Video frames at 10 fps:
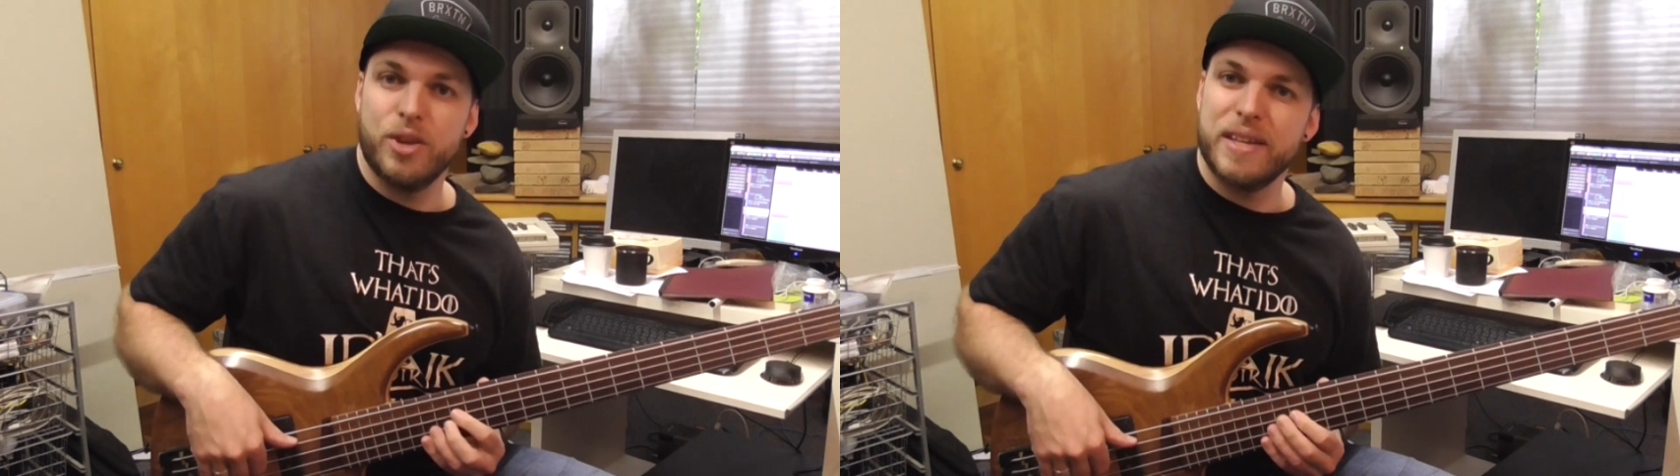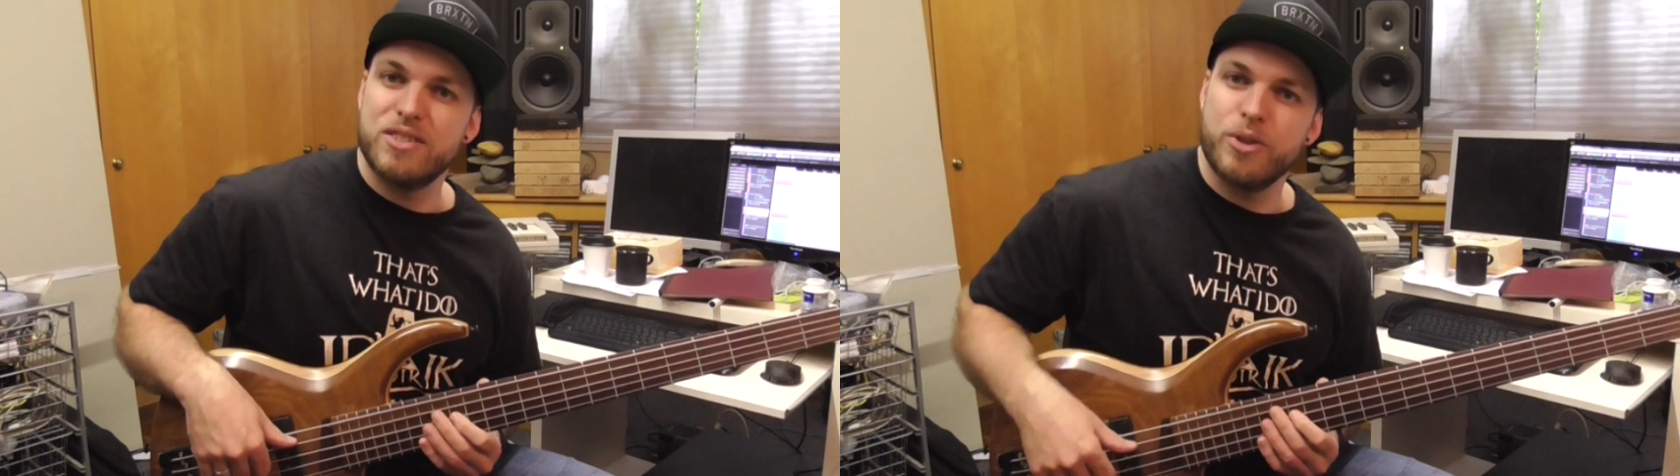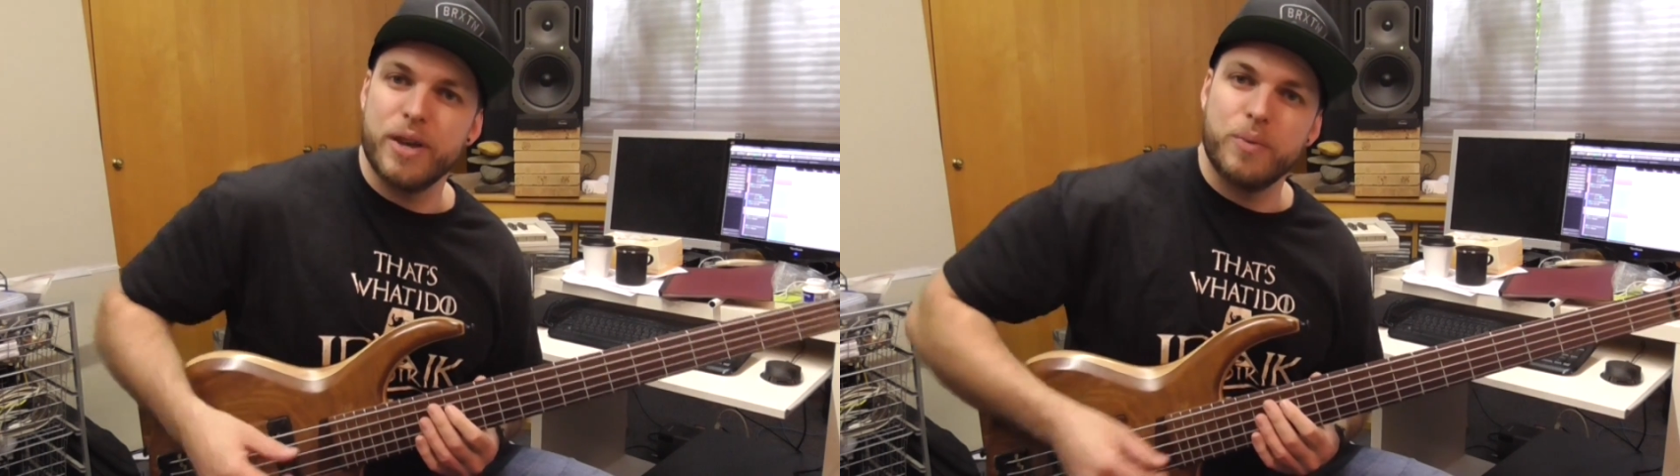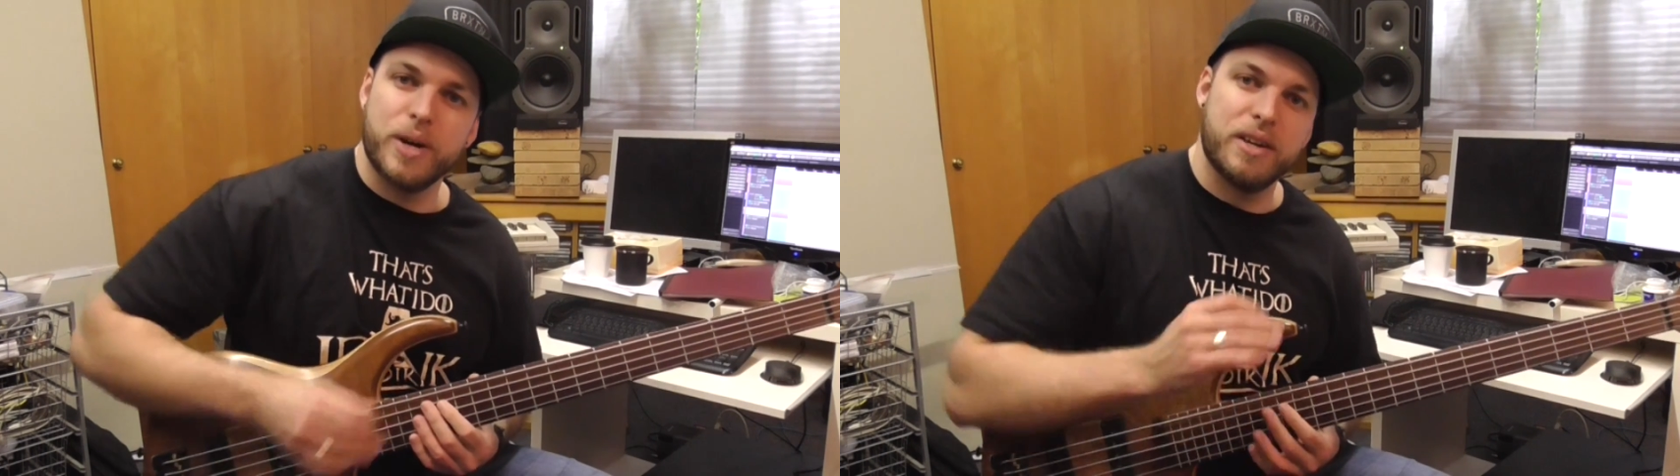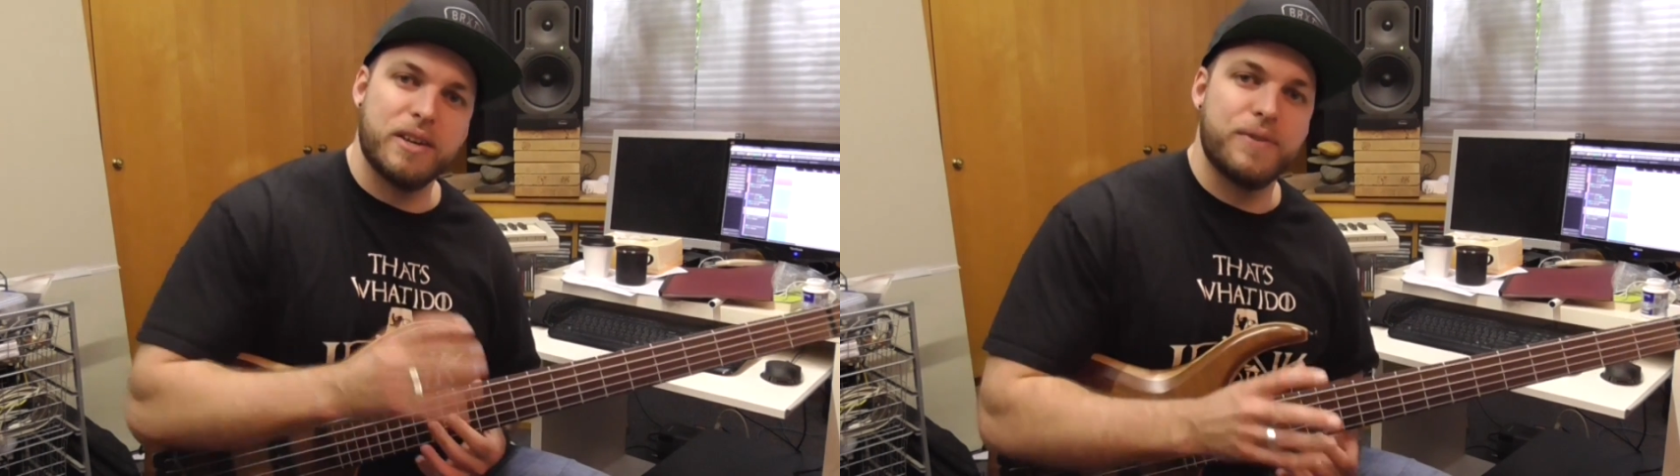that sort of thing
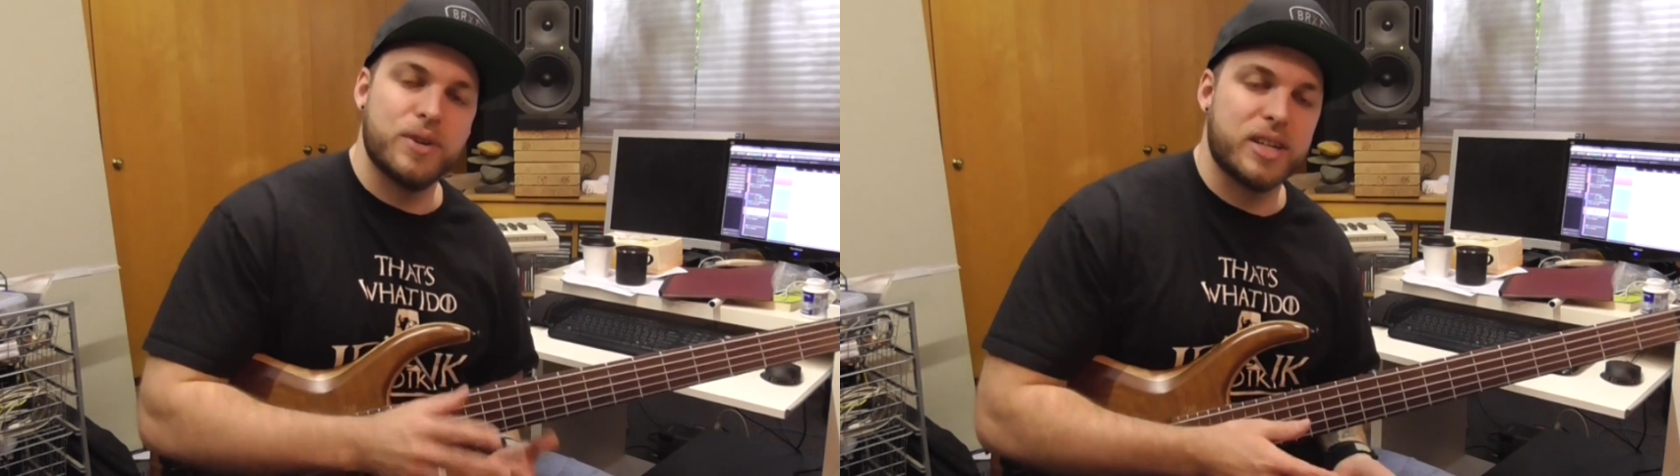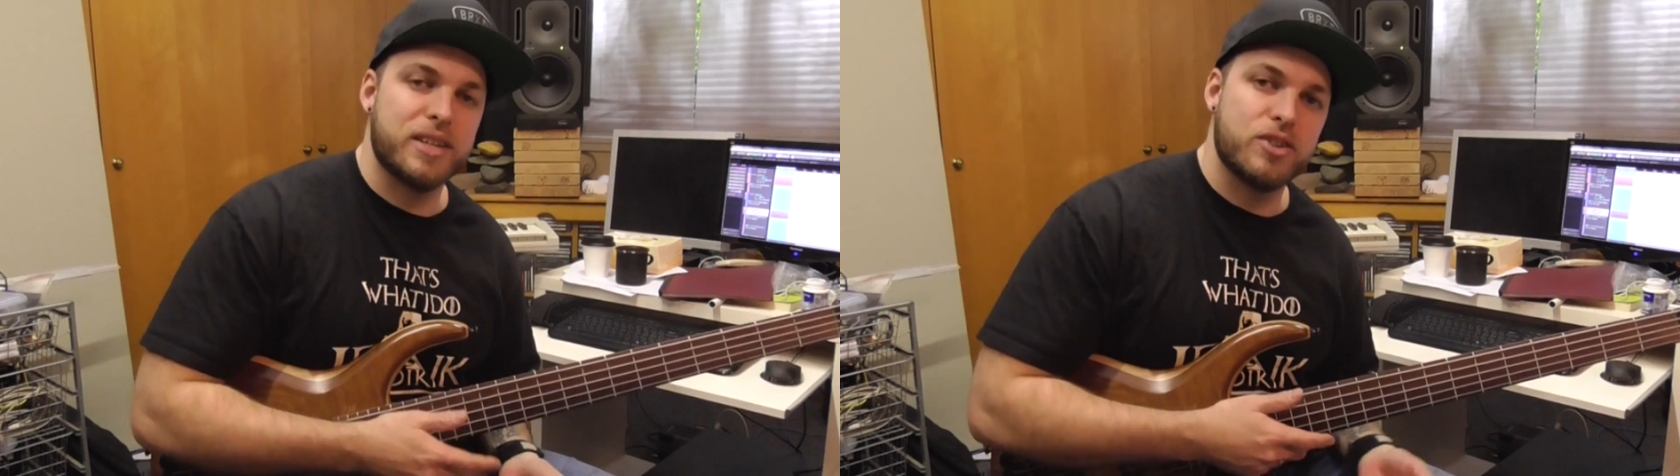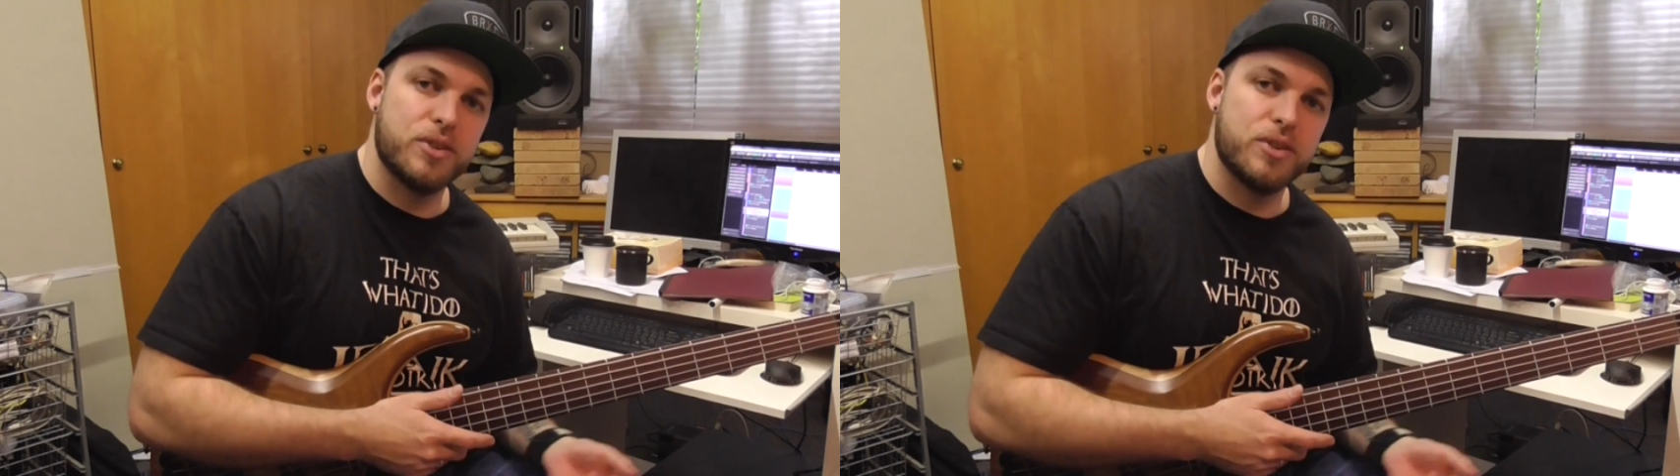where he feels like he's